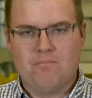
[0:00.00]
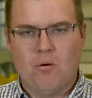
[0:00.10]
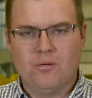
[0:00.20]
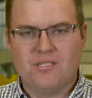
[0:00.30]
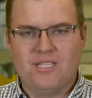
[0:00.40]

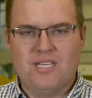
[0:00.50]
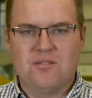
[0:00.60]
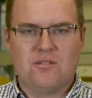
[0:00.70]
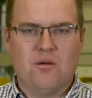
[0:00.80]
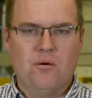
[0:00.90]
ports on the
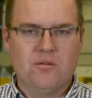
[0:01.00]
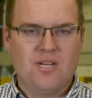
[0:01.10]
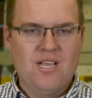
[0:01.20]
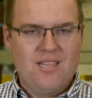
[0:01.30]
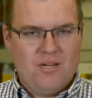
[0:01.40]
East
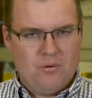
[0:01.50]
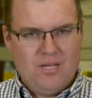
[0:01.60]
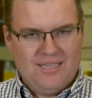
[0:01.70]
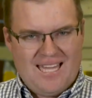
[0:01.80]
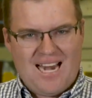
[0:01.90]
Coast, there were a
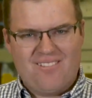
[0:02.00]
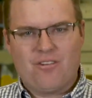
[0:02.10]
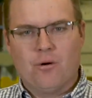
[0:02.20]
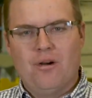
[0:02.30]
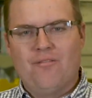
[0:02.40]
lot of
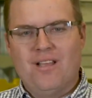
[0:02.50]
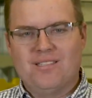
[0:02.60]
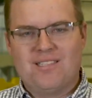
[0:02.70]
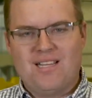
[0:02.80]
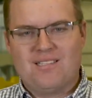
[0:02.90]
current
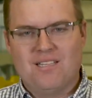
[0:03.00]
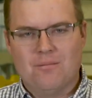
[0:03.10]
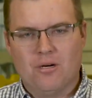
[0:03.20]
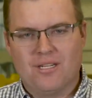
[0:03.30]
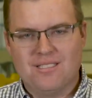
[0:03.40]
events testing the
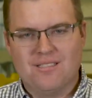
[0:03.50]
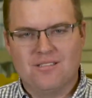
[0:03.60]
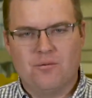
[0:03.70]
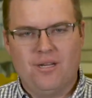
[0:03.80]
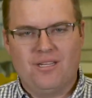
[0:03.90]
markets
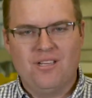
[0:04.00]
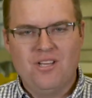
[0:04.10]
this week.